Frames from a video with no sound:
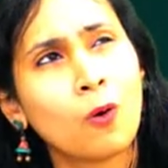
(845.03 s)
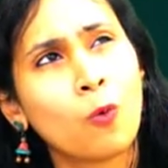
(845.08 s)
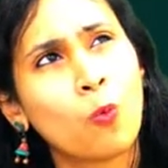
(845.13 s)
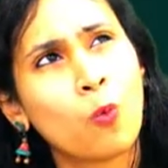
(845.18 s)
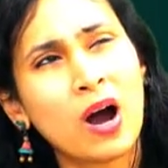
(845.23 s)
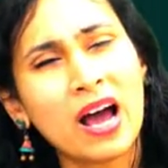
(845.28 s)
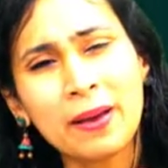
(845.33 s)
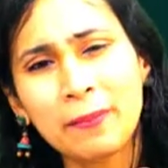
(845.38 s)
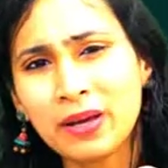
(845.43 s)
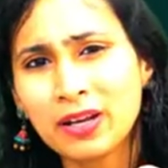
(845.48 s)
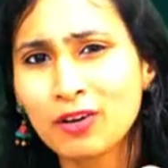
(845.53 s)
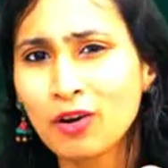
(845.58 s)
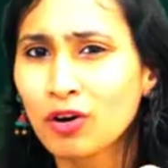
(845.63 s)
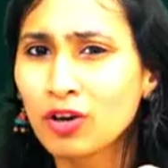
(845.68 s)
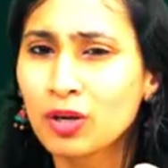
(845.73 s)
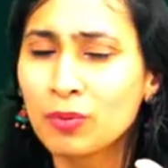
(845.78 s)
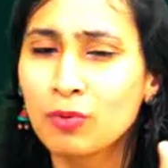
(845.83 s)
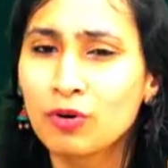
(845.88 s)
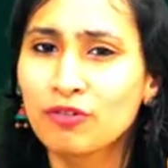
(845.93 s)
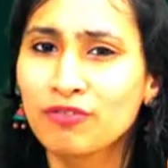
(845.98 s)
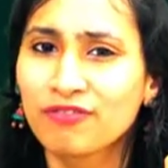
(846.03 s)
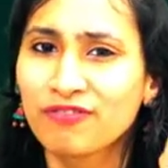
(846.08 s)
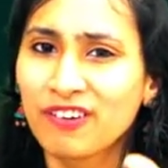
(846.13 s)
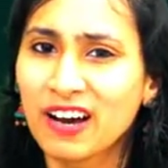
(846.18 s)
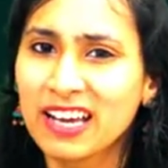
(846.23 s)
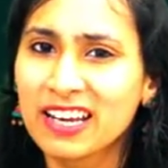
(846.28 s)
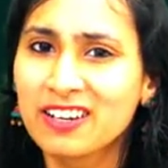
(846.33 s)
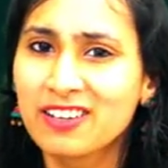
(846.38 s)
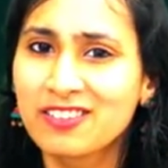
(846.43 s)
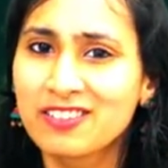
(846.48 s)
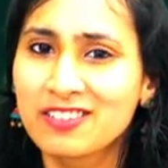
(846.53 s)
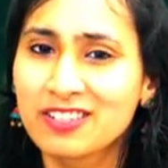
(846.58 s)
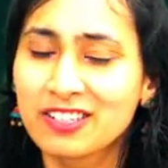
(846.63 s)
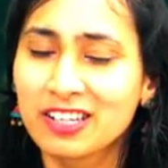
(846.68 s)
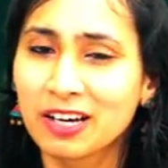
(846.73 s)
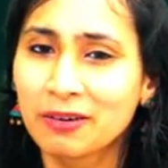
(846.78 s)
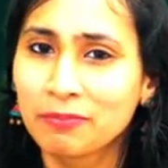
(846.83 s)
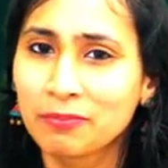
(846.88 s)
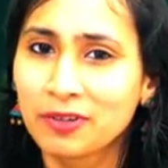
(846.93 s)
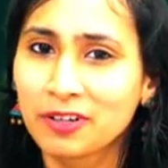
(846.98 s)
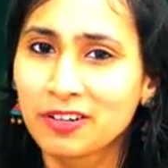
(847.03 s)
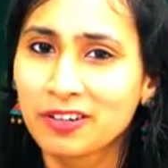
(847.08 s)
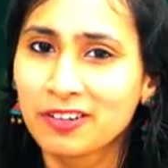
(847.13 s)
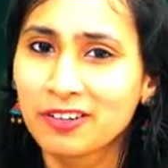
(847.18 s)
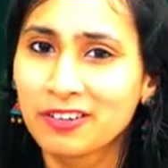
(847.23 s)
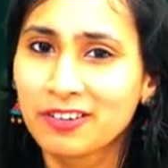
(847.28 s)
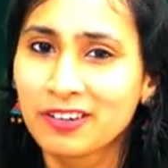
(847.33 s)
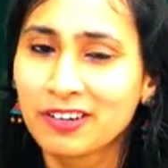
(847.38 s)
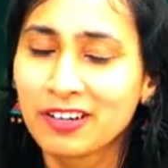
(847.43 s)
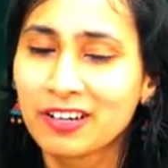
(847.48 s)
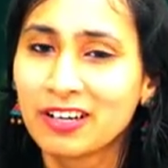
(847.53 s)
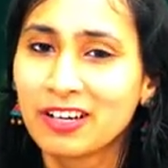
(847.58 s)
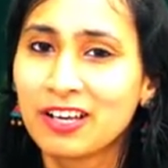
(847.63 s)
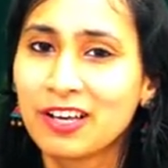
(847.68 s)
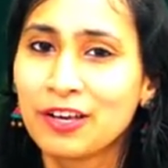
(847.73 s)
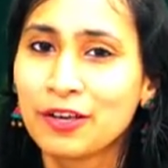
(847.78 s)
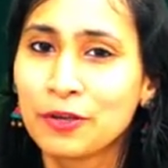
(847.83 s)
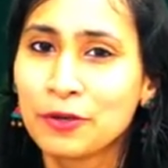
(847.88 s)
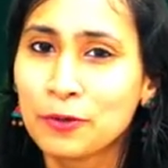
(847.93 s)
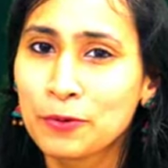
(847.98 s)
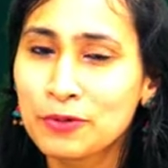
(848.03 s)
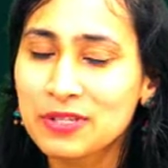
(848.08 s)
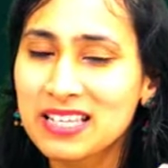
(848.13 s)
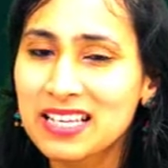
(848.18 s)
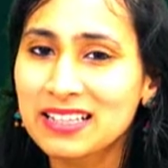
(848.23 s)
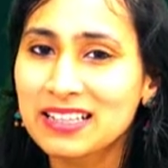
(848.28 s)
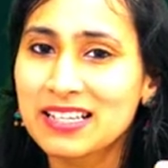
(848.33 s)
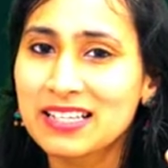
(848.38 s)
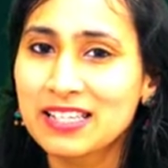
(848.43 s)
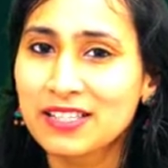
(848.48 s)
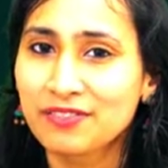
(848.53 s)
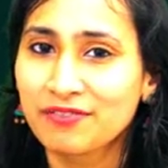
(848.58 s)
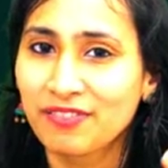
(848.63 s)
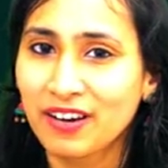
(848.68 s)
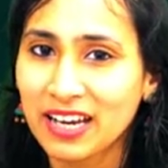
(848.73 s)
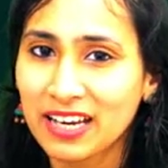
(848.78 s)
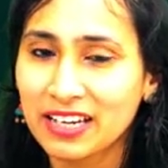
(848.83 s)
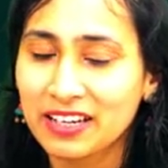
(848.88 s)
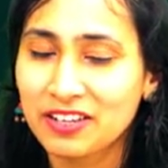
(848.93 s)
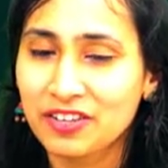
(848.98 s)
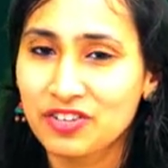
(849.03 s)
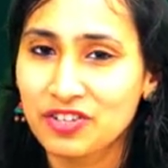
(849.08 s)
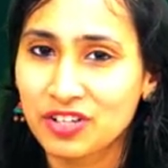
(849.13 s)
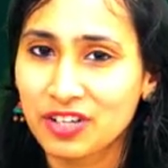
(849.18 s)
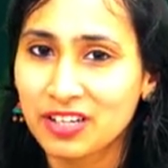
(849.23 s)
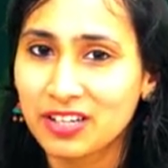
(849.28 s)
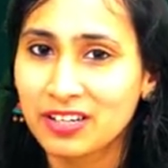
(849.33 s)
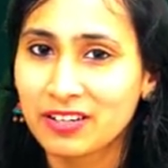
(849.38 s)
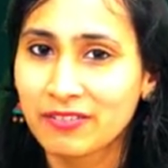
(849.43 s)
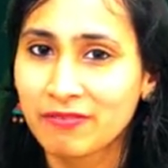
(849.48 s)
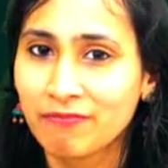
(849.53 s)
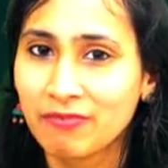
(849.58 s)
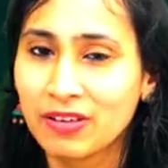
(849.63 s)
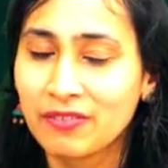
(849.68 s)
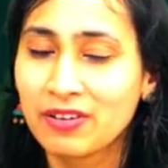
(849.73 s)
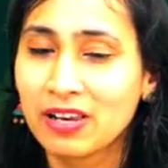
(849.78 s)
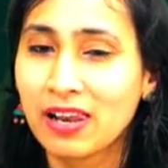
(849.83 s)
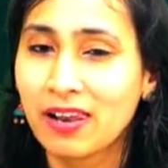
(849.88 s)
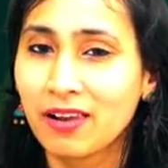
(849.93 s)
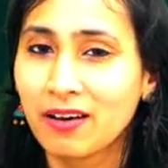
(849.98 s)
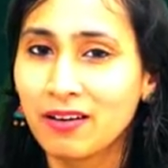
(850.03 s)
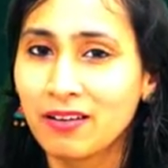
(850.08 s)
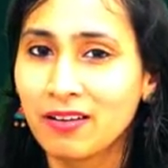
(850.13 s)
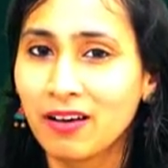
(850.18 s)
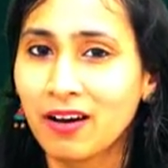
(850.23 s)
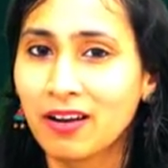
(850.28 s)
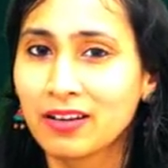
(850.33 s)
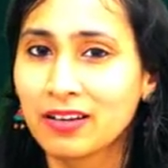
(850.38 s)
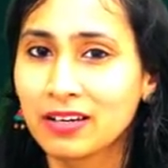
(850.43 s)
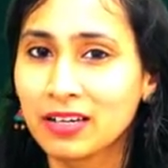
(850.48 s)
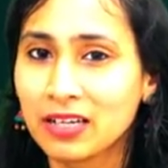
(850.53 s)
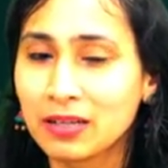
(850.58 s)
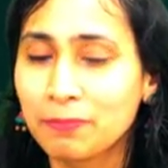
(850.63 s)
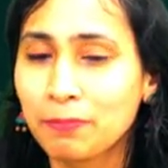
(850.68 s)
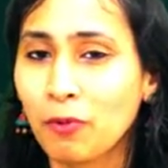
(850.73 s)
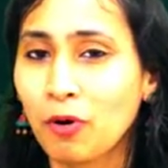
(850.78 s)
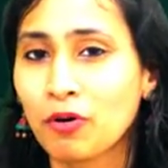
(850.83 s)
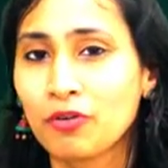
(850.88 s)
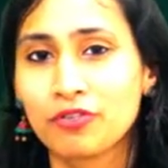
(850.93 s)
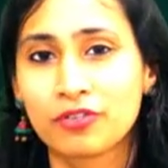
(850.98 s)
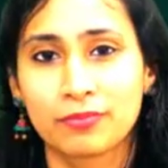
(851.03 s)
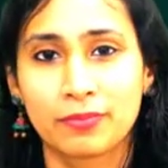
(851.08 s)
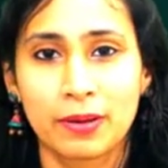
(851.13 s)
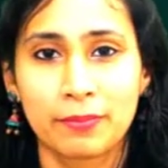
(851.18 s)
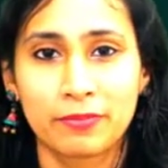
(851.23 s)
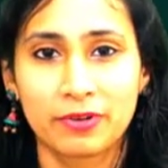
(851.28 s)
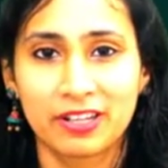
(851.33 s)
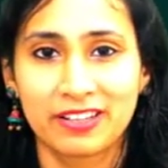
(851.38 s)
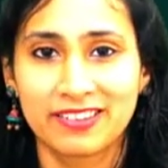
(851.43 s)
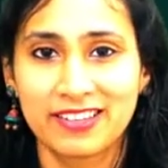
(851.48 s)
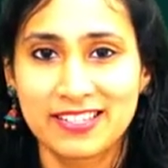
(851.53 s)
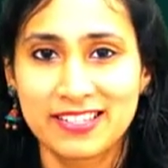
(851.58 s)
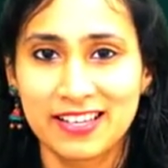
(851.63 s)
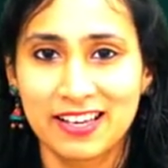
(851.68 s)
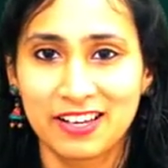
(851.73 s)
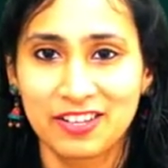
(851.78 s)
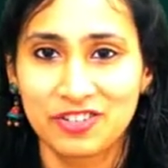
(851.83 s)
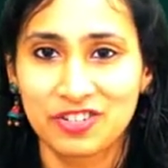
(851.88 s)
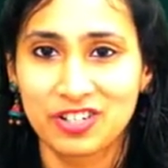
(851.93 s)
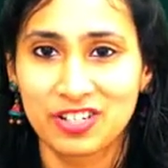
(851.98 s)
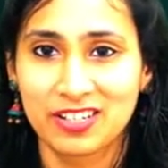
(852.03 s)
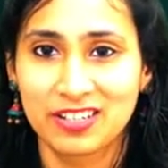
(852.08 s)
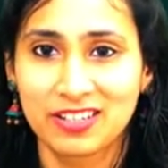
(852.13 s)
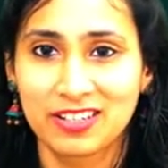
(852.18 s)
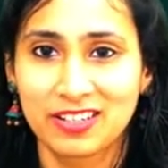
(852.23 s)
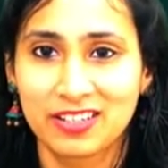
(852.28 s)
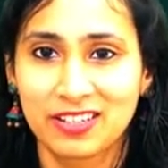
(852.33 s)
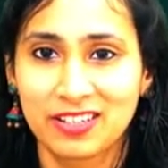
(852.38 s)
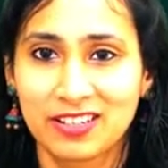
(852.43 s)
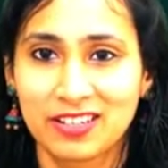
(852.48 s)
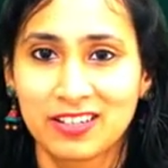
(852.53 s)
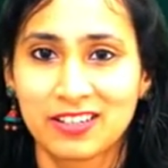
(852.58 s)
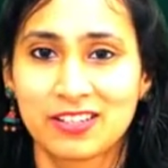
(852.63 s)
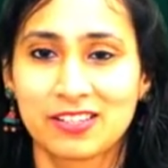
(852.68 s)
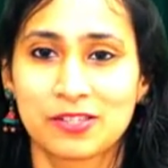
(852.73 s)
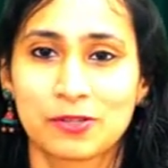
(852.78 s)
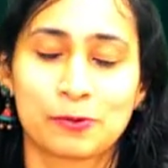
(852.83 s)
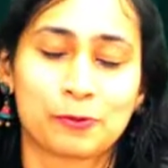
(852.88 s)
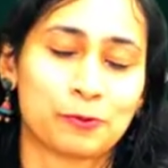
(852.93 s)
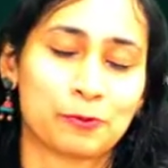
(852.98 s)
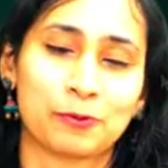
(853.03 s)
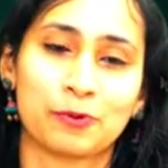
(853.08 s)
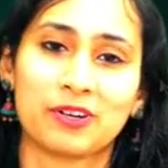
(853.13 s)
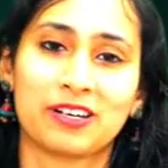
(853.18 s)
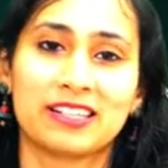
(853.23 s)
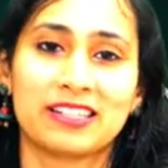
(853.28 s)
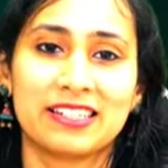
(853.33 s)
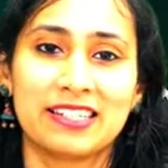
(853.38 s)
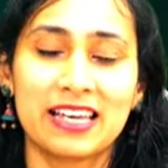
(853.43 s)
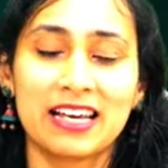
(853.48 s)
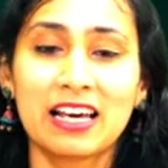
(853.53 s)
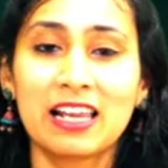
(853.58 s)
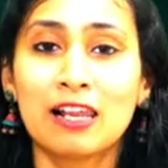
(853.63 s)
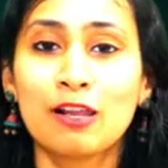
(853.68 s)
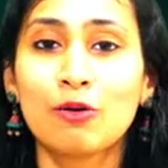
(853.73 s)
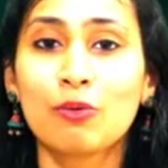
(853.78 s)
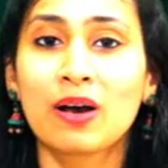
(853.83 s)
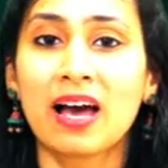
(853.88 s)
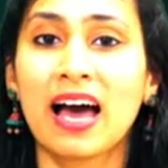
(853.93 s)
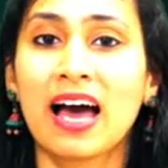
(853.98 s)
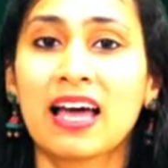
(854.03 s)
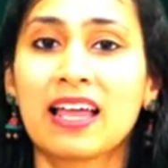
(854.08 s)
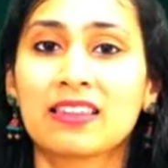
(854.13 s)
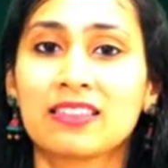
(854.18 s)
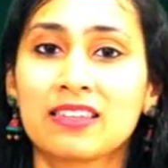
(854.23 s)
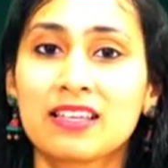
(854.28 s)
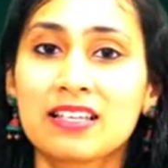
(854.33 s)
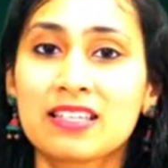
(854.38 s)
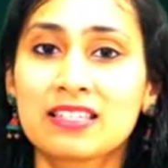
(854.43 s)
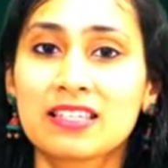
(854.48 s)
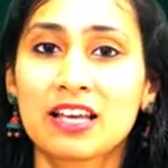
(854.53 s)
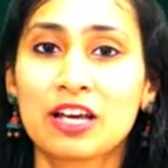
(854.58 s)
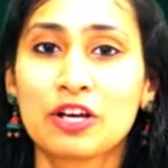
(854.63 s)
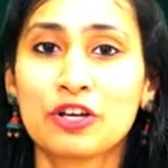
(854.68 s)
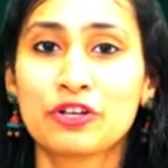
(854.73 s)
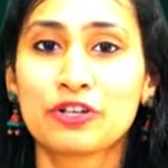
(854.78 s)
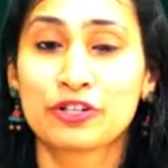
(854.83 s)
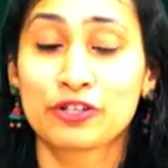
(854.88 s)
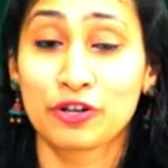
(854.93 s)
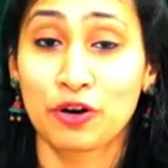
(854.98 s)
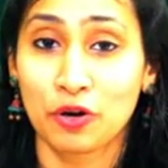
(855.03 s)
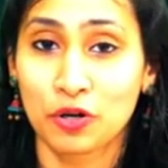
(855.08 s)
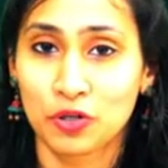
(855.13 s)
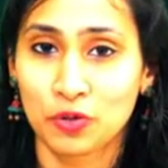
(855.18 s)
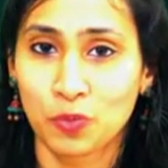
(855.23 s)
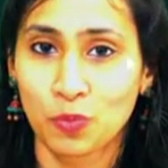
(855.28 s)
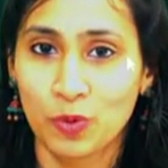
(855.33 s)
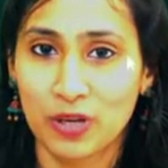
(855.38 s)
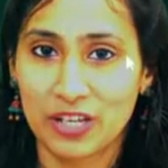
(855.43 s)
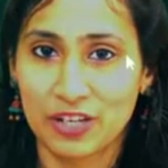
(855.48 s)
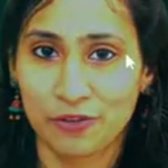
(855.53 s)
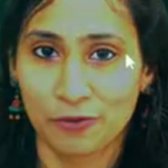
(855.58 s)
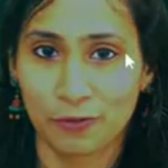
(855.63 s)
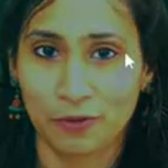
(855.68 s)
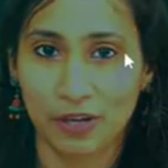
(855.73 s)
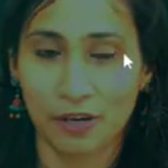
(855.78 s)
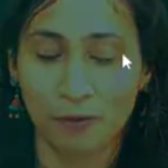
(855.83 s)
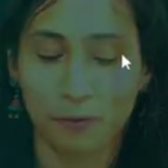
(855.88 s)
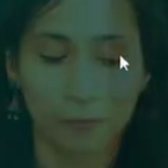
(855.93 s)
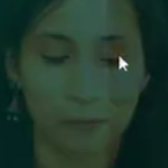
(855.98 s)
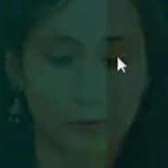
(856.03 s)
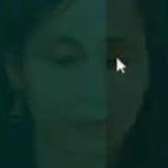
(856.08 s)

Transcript: Why am I talking about 5-digit number? Using this 5-digit, we will learn a tip on remembering this kanji. So take a look at this short video now.